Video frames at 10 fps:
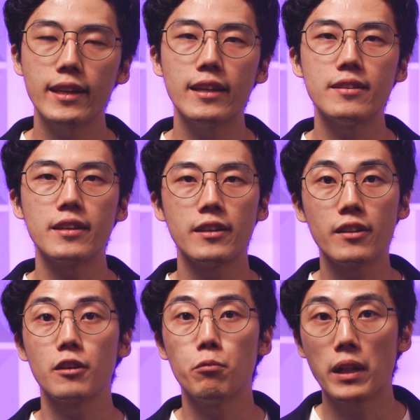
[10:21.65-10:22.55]
is
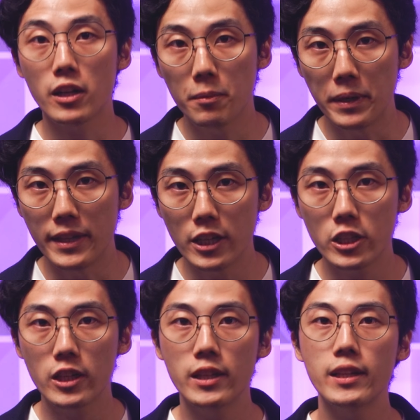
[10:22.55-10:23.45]
another welcome
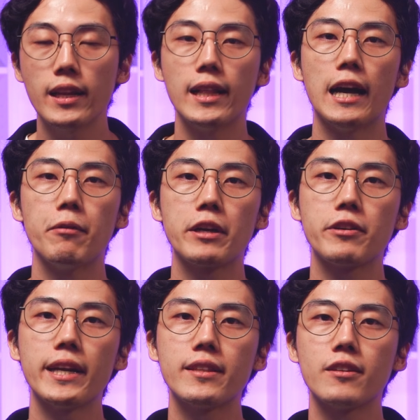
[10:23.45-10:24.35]
addition, allowing
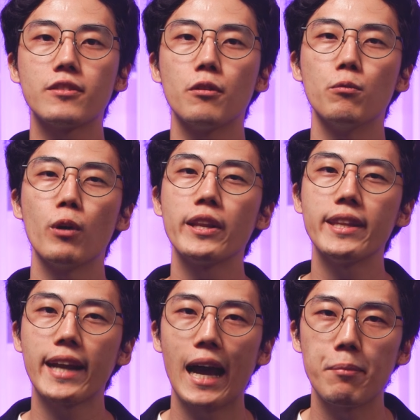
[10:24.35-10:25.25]
creators to run
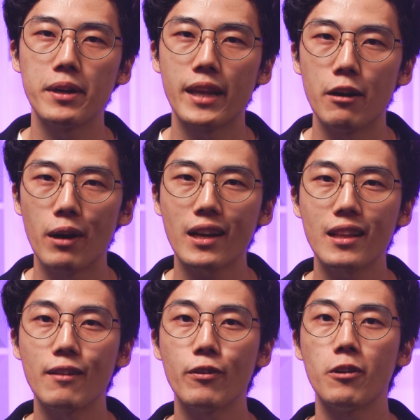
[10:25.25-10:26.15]
the camera
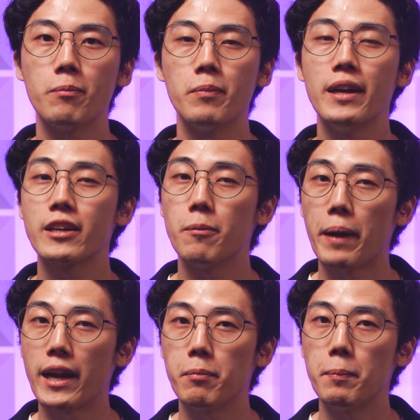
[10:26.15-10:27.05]
directly from
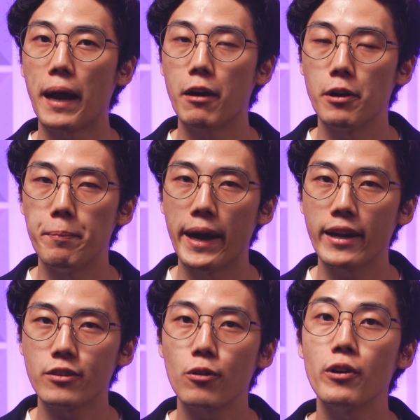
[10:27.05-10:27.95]
compatible power
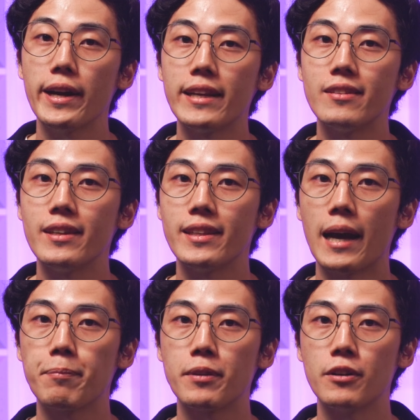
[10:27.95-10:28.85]
banks or AC
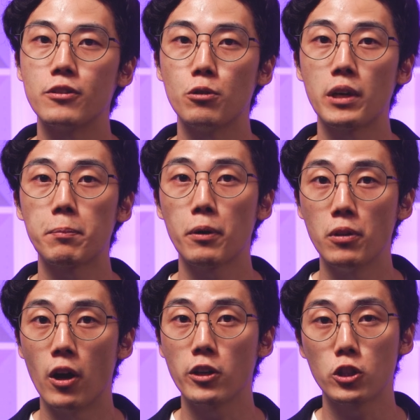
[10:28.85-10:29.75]
adapters during
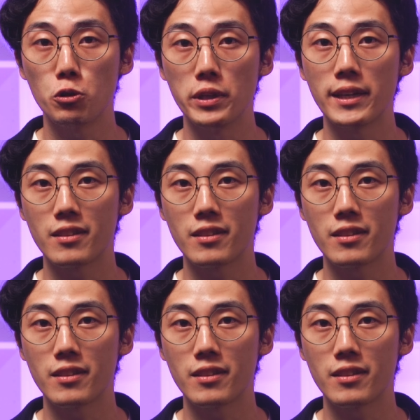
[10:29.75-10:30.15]
prolonged shooting